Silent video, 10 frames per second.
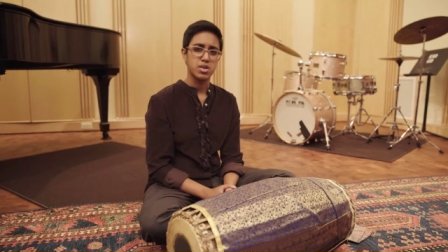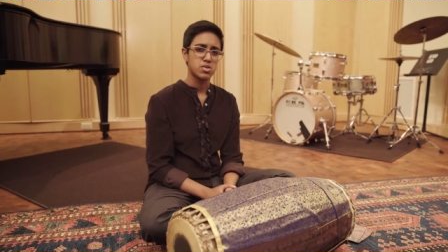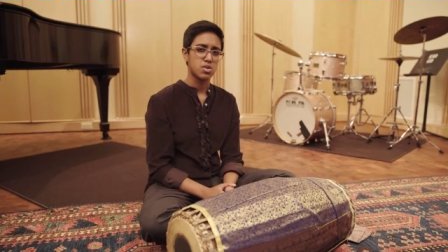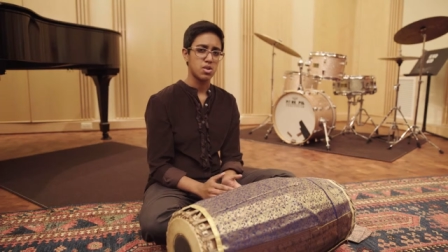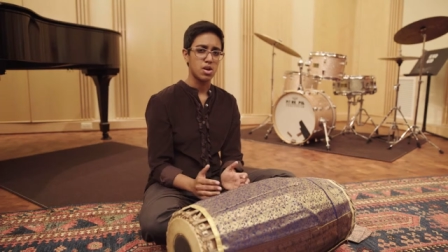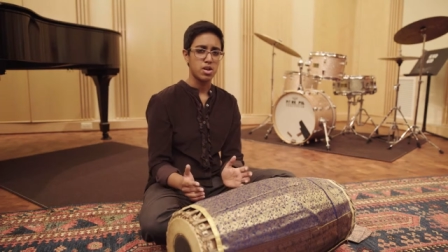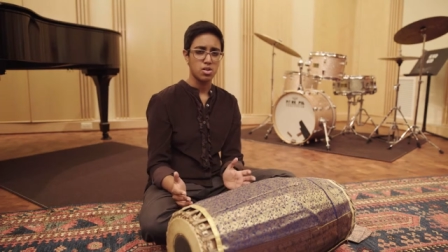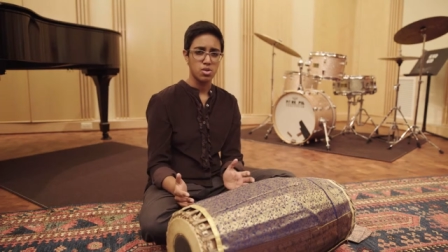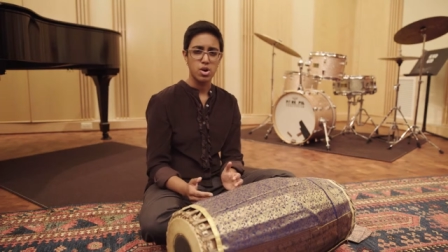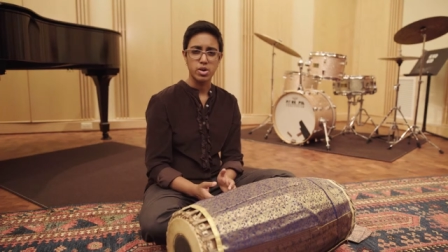but it took a lot
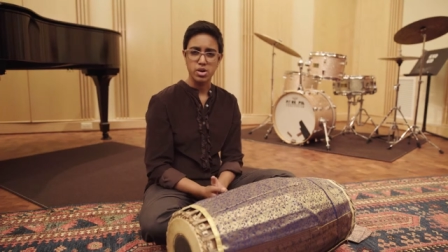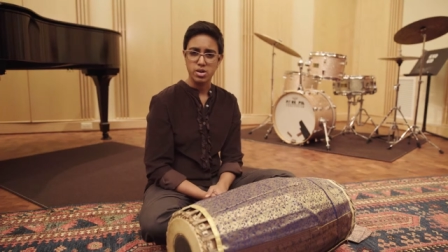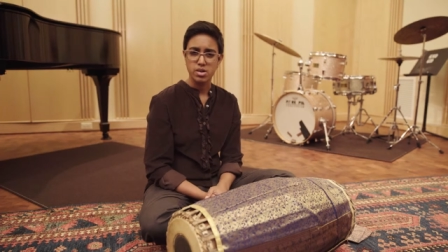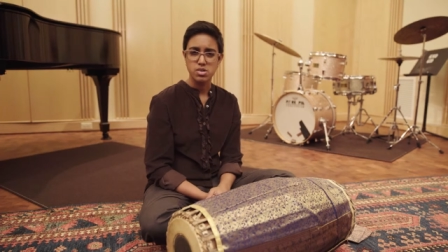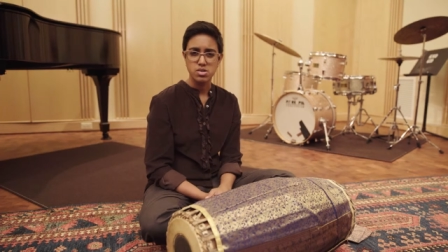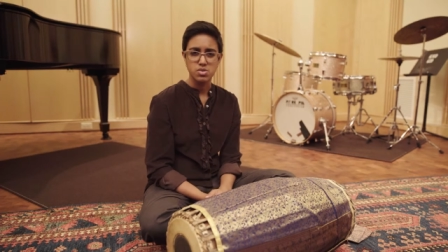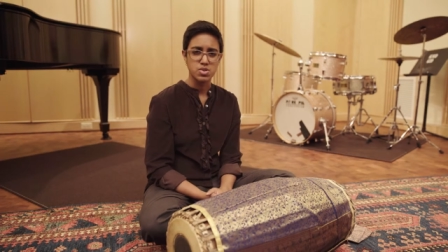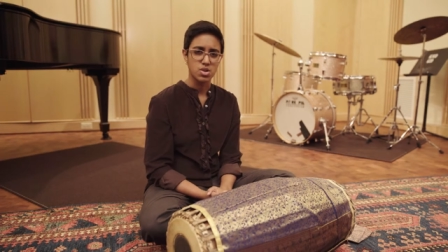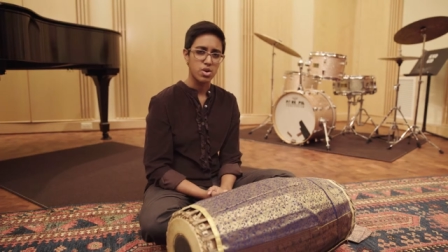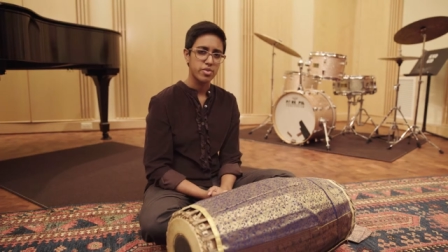longer to
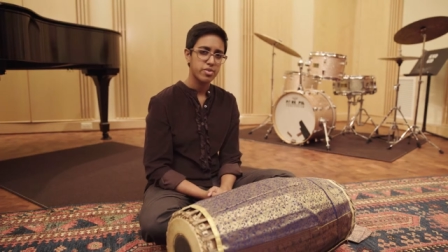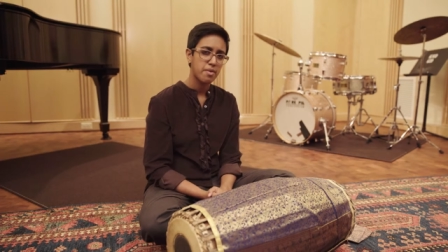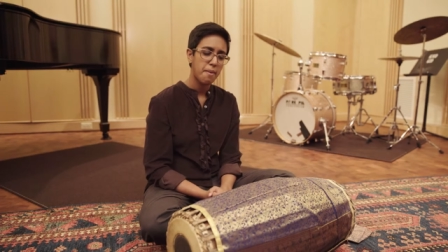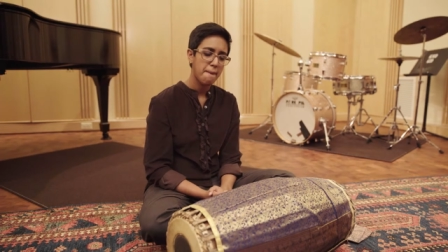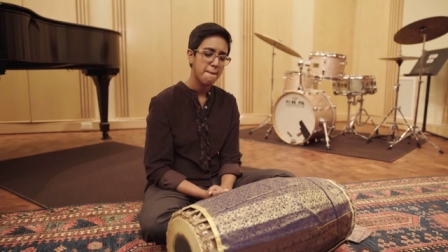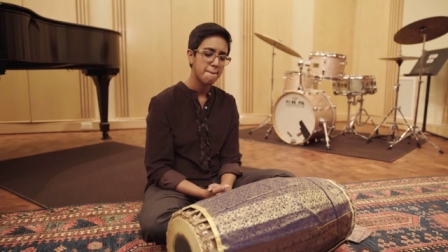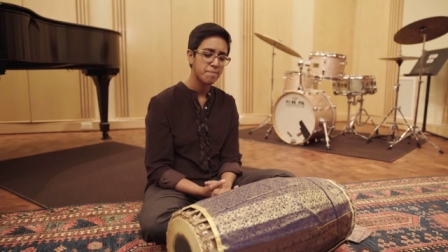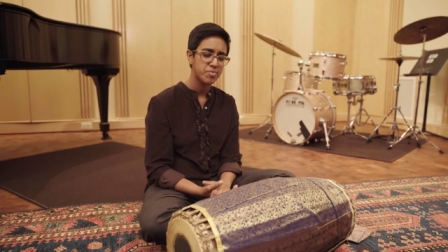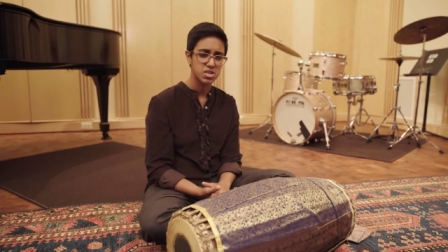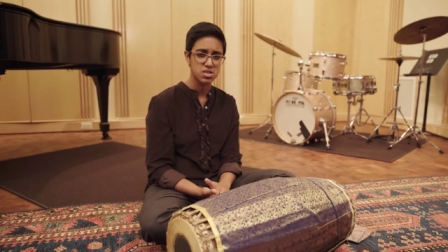resolve
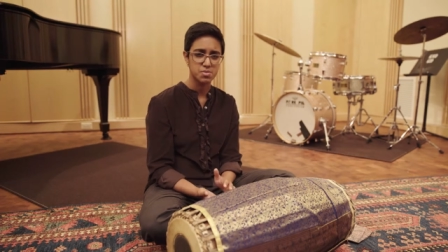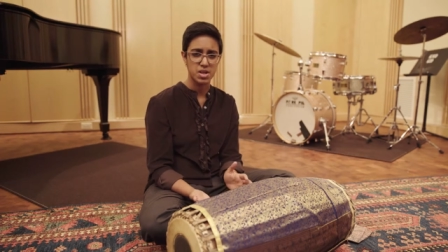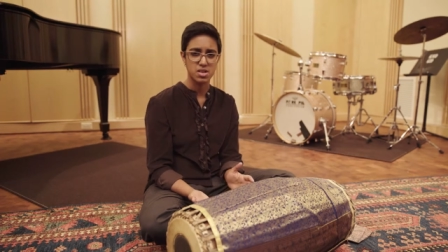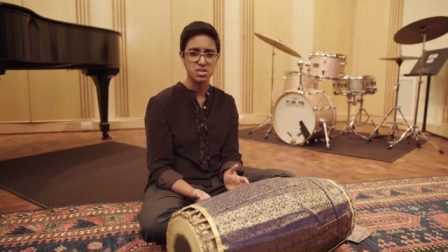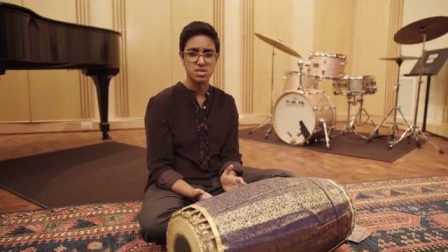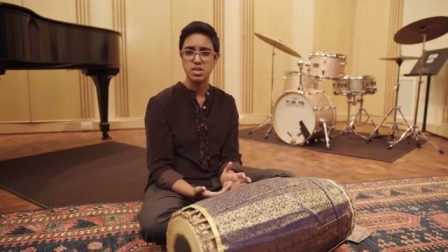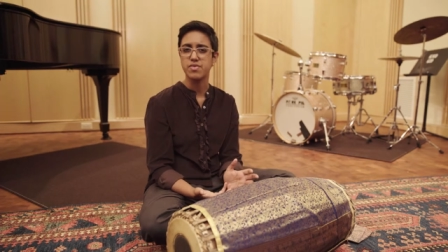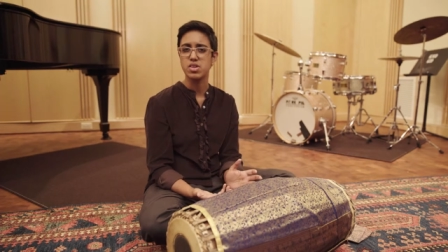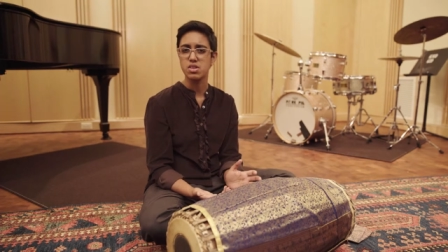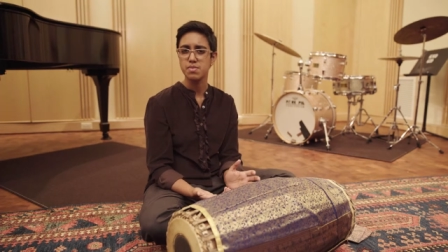this is because
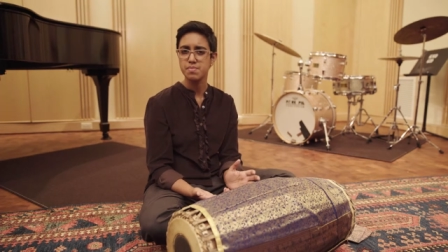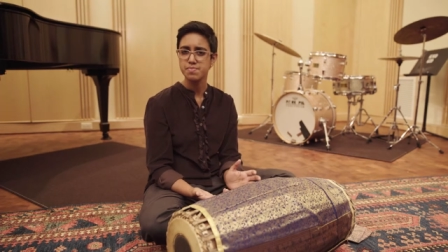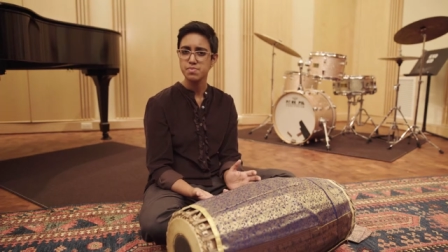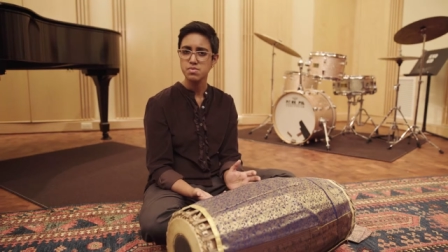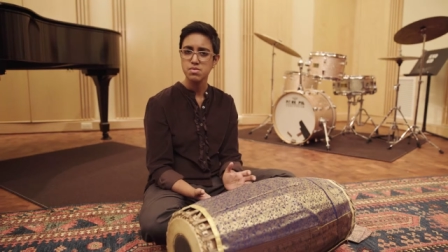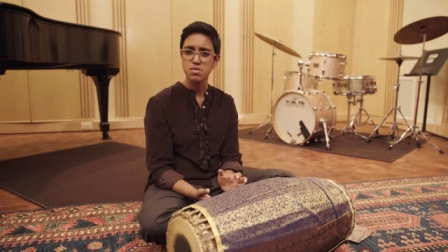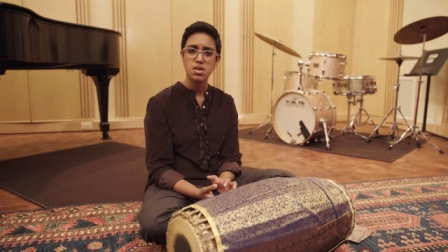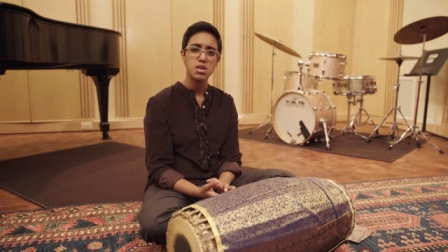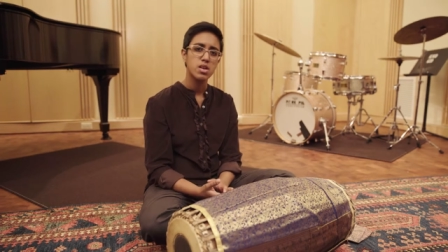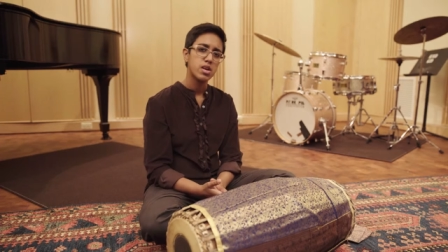7
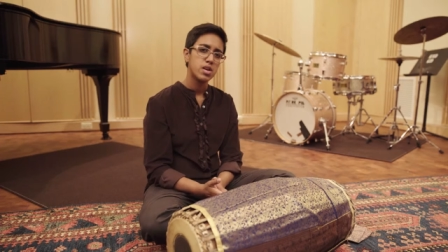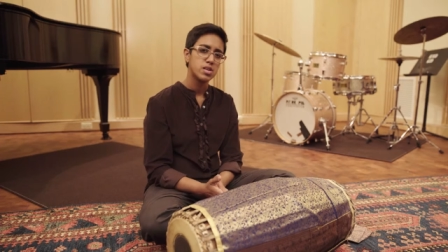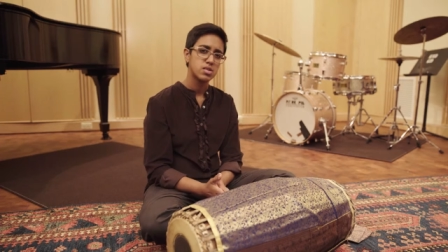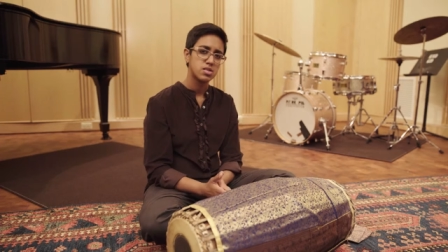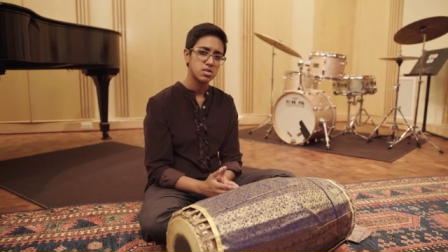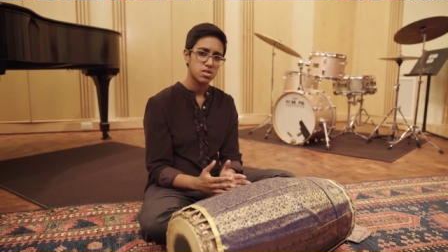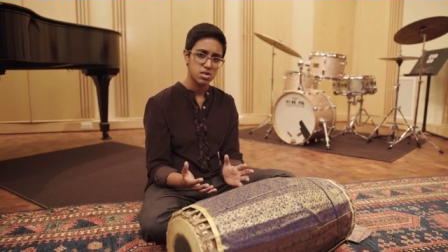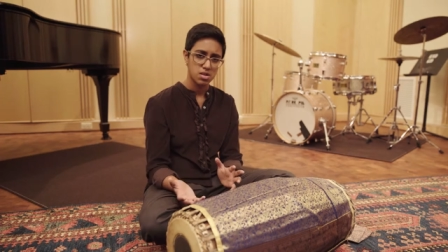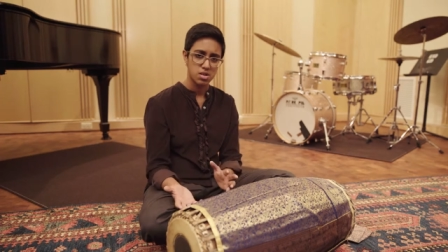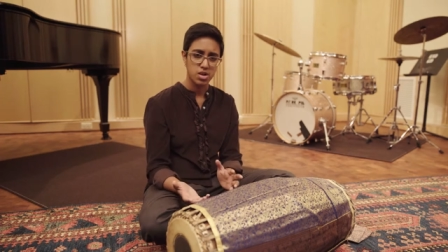is
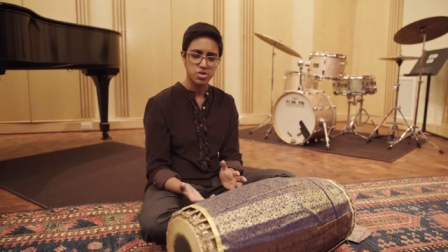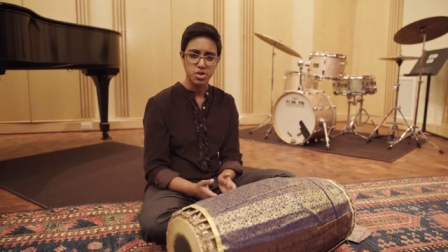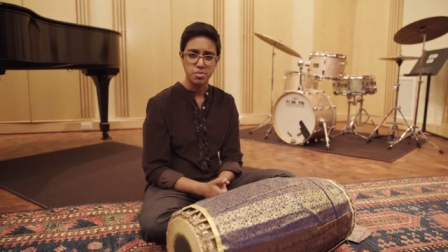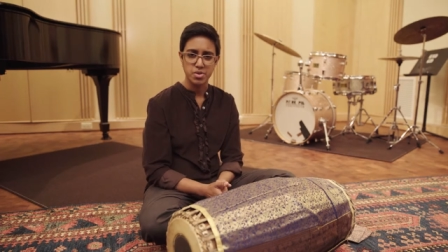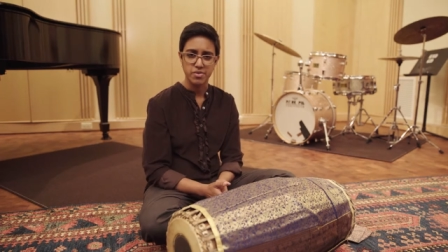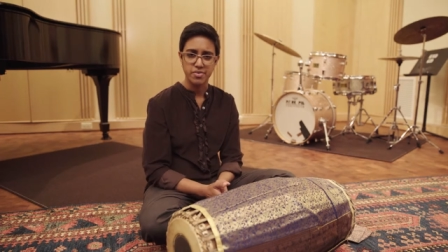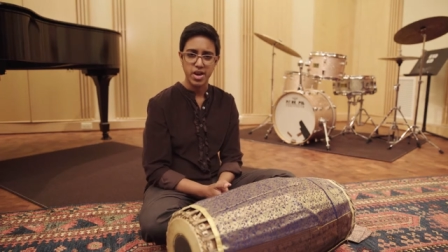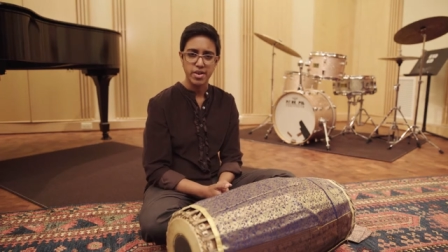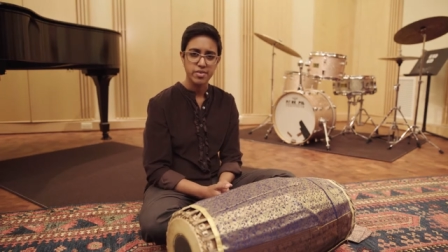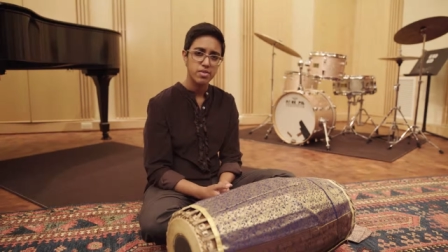a larger number than
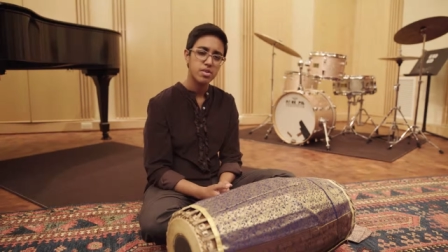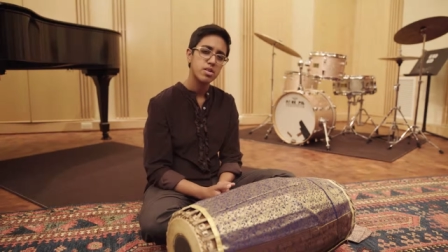5.